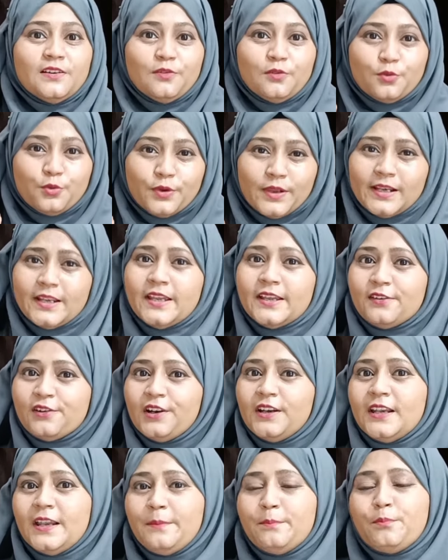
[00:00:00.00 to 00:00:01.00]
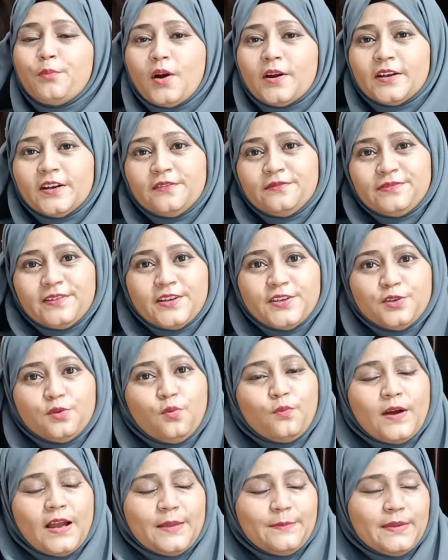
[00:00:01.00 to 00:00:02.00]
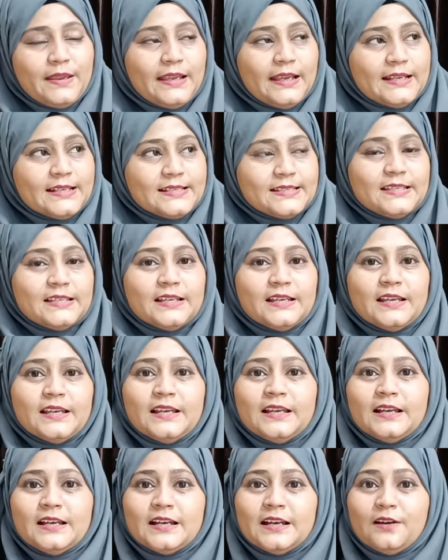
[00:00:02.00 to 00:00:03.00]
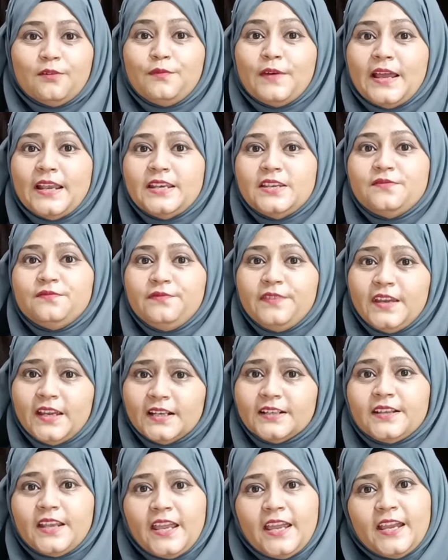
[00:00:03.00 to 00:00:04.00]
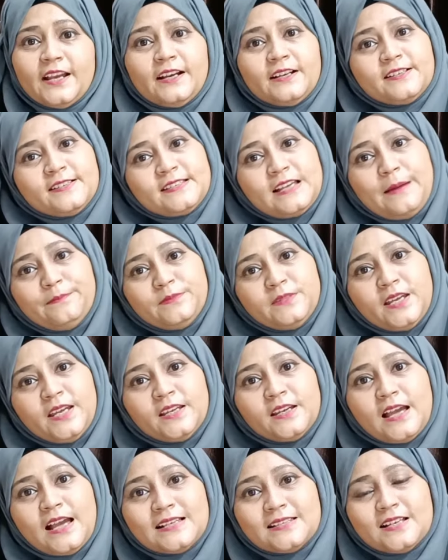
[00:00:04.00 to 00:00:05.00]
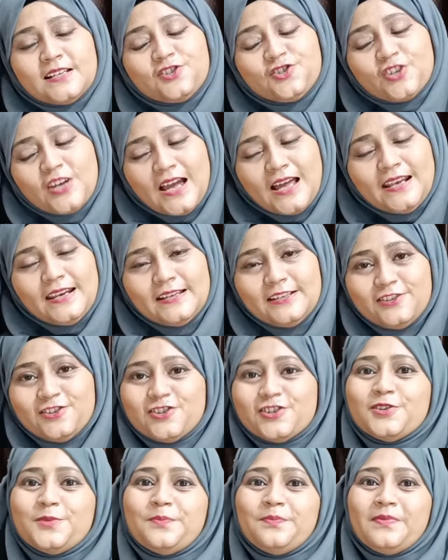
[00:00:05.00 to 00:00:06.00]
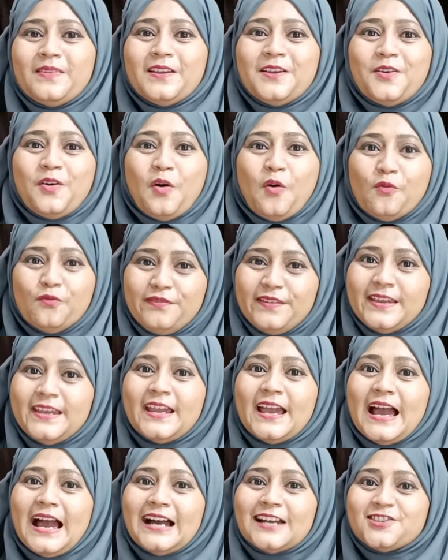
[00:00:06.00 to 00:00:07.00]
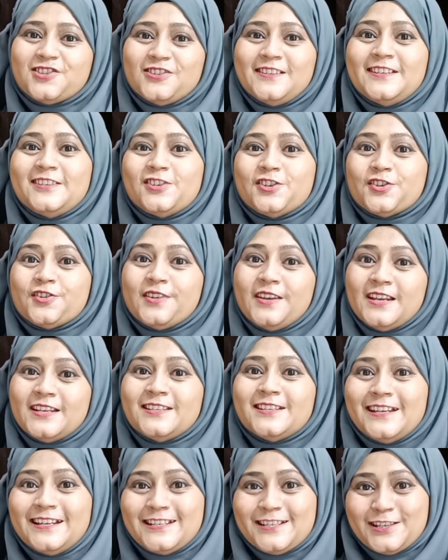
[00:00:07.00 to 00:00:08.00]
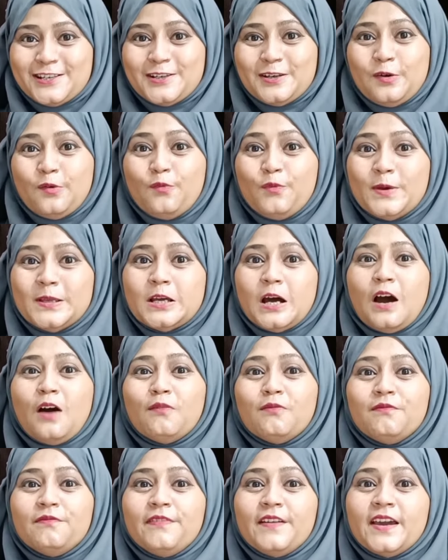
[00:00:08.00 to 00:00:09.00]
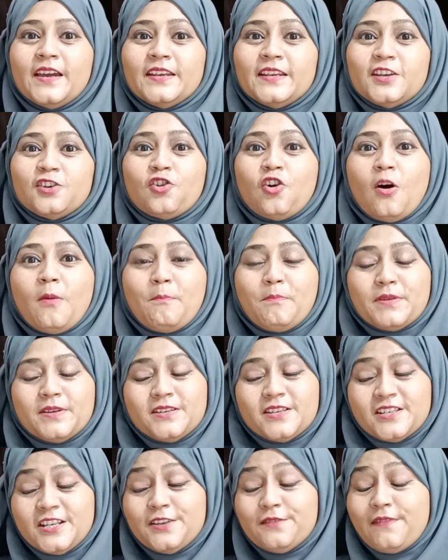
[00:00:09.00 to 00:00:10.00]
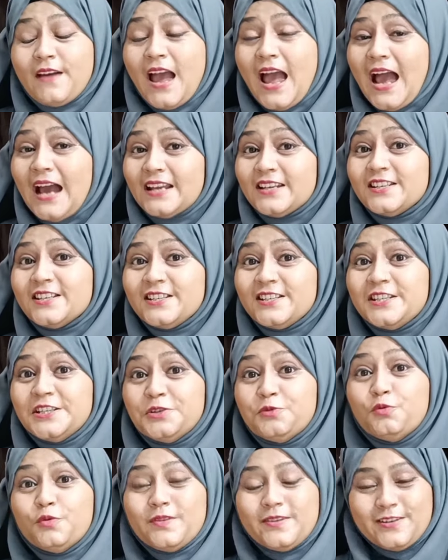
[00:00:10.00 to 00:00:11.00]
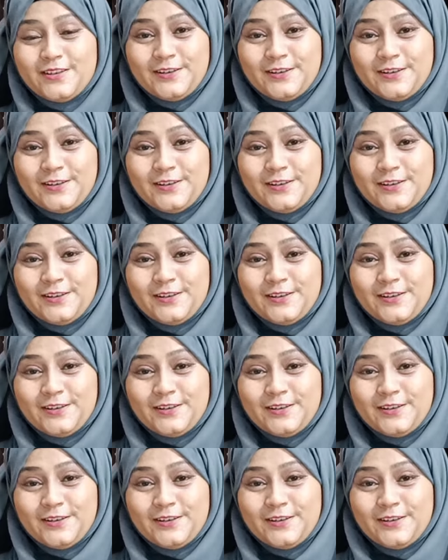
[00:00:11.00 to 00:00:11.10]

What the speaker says: really important for you. Why? Because when we take something as a challenge, we actually treat it with a very competitive attitude,